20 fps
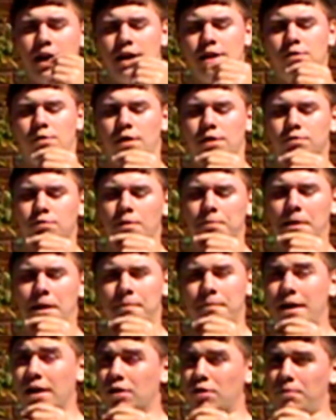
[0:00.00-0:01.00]
Anyways, what
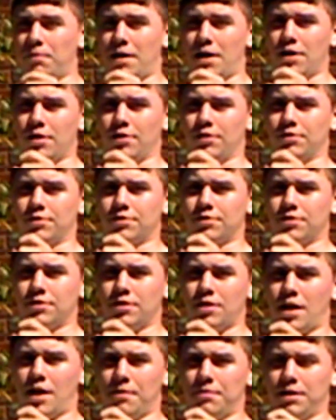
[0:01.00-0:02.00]
about Michael Myers?
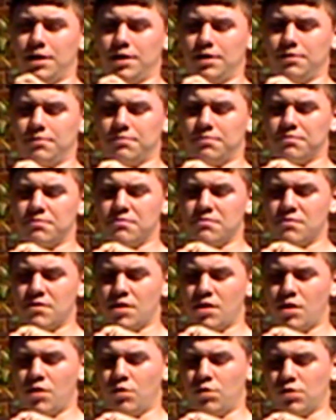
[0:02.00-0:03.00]
I mean,
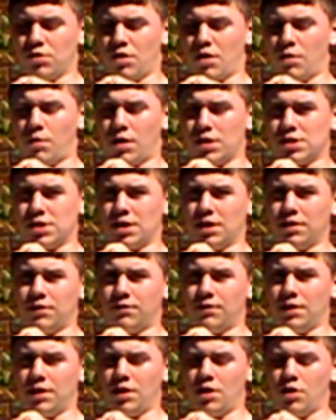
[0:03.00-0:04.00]
when I watched his
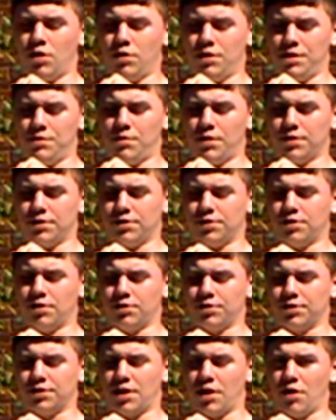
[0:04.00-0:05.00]
video, he wasn't
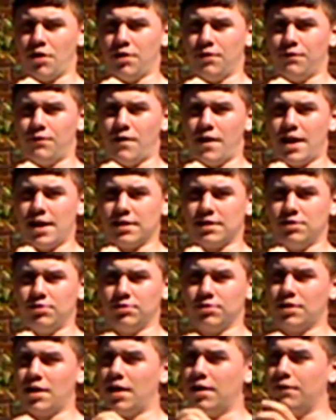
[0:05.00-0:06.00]
so scary. In fact, he
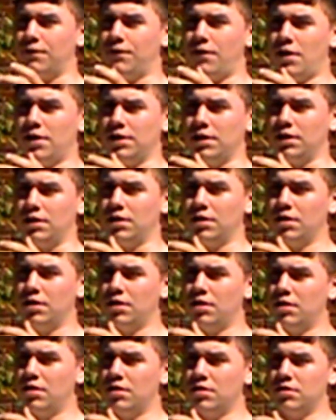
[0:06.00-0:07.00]
was kind of funny.
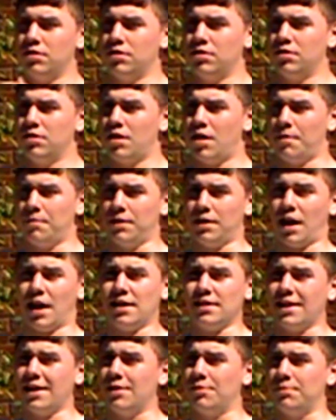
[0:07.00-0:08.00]
I mean,
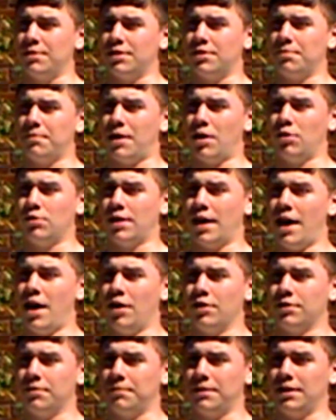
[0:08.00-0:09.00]
I let him into my own
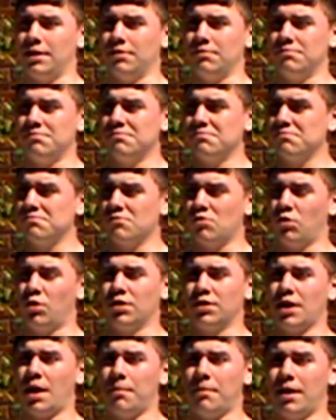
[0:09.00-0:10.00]
house. I mean,
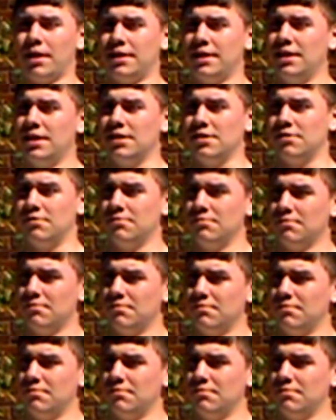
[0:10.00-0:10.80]
one time I did.